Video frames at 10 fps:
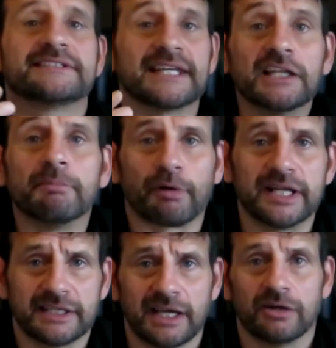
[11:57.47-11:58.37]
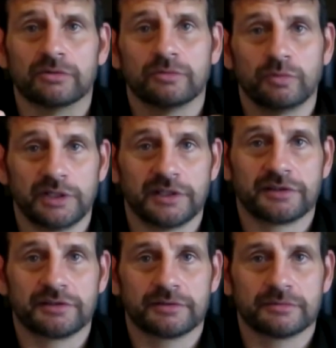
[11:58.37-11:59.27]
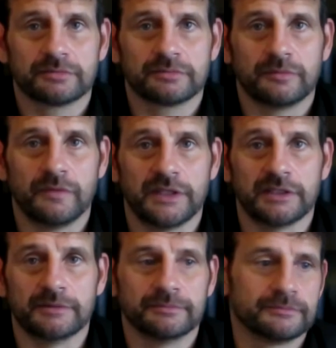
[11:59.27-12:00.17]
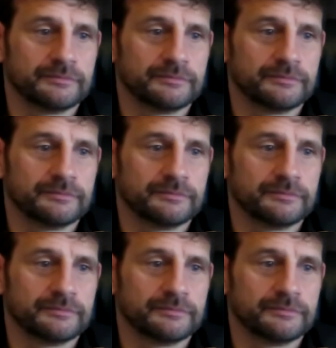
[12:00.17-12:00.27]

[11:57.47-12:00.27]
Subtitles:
celebrate now with the